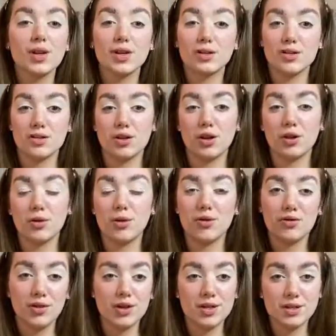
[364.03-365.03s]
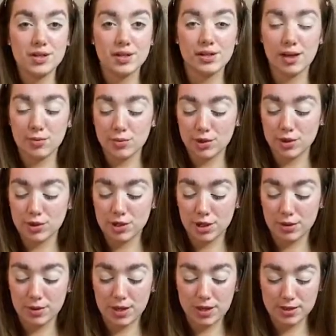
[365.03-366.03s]
So first thing that I'm going to
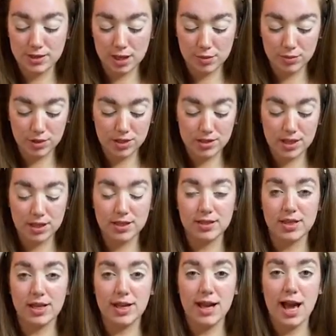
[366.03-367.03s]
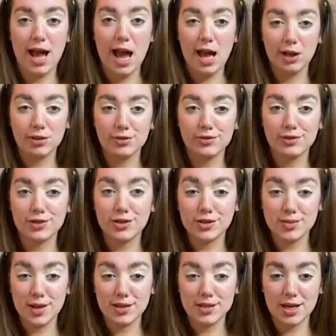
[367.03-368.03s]
do is I'm going to take the e.l.f.
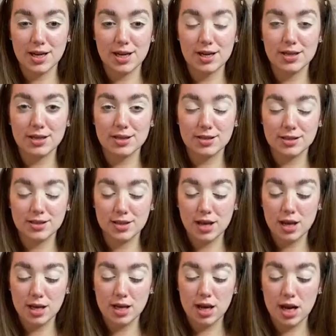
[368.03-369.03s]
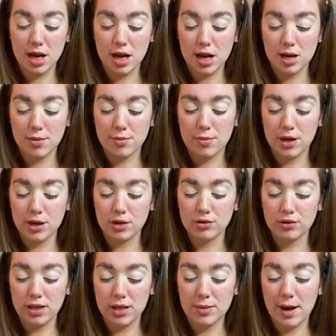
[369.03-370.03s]
Cosmetics
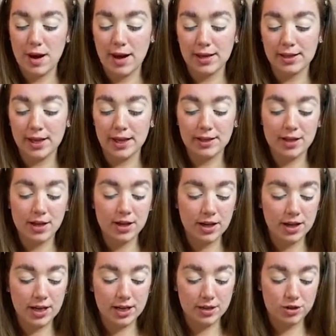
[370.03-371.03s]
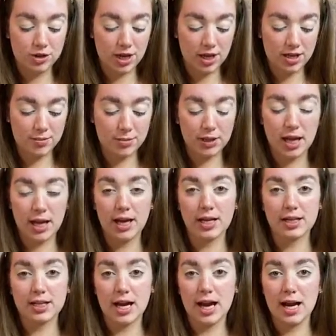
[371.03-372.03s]
cream eyeliner in shade black,
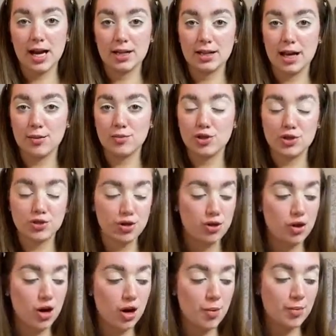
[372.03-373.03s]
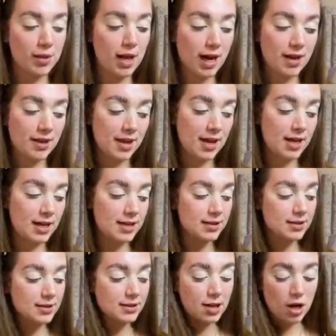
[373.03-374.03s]
and I'm just going to apply
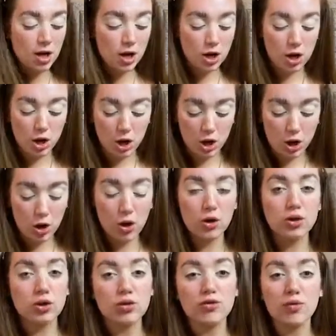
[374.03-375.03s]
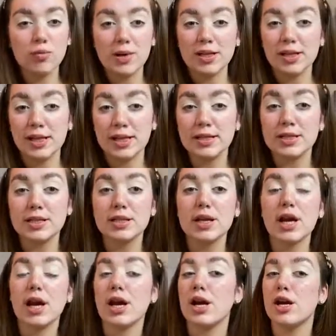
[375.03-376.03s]
this all over my lid
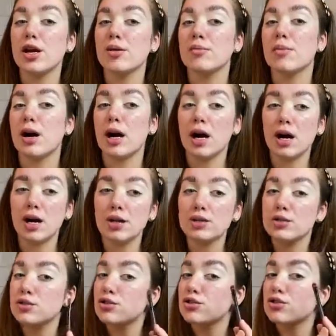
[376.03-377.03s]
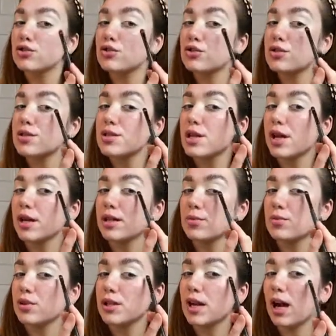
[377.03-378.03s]
and slightly
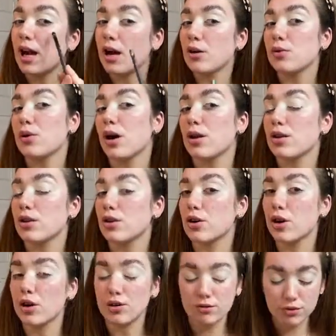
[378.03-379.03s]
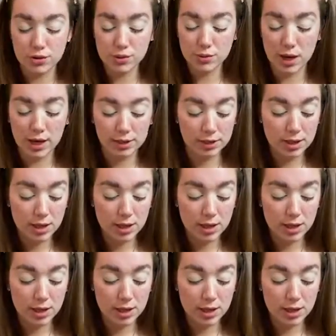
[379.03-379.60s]
bring it out at the corner as well.